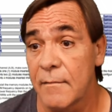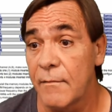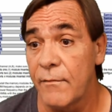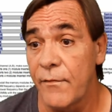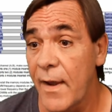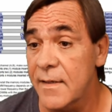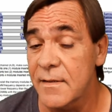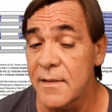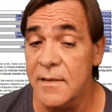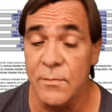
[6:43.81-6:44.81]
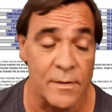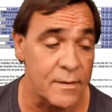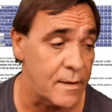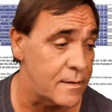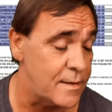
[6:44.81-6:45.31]
fastest with
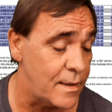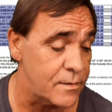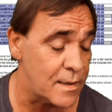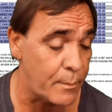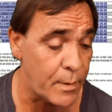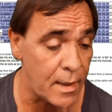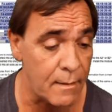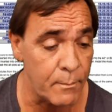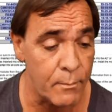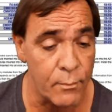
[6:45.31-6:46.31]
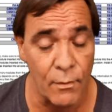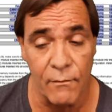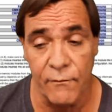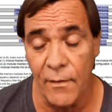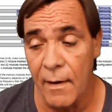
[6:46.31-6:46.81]
a DLCP
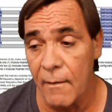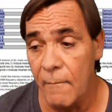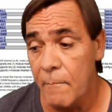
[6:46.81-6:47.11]
profile